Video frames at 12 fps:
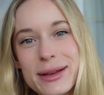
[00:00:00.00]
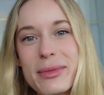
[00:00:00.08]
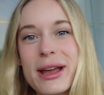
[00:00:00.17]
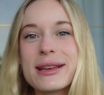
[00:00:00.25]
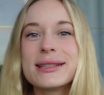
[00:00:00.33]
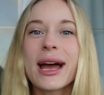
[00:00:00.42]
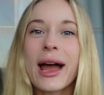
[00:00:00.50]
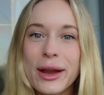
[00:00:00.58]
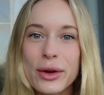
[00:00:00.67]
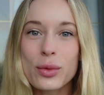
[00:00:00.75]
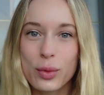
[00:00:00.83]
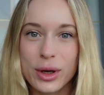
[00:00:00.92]
like my
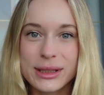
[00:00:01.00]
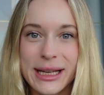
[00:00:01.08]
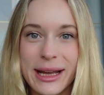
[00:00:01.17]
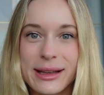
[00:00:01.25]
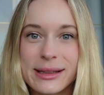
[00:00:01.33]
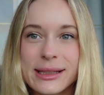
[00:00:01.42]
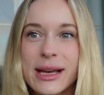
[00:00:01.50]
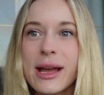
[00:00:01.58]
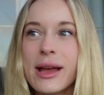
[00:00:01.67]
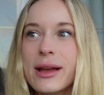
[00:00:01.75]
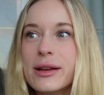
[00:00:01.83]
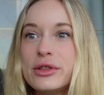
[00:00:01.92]
entire work days,
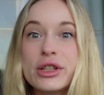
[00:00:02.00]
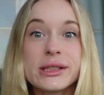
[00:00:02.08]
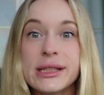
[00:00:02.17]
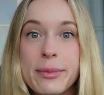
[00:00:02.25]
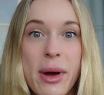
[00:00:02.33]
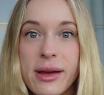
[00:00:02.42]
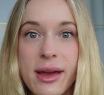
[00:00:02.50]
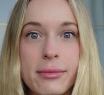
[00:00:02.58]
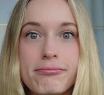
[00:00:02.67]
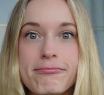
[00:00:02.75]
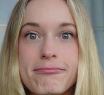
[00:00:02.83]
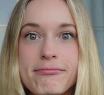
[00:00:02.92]
just debugging.
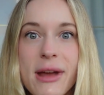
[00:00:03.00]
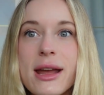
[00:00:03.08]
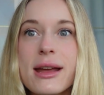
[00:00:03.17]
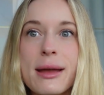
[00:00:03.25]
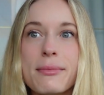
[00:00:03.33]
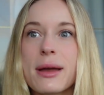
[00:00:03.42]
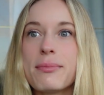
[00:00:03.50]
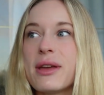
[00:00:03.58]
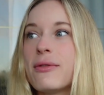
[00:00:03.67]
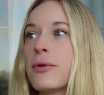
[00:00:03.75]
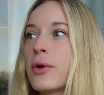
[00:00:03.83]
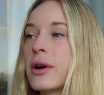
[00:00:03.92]
It might
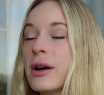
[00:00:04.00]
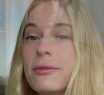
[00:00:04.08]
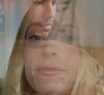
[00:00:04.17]
be for a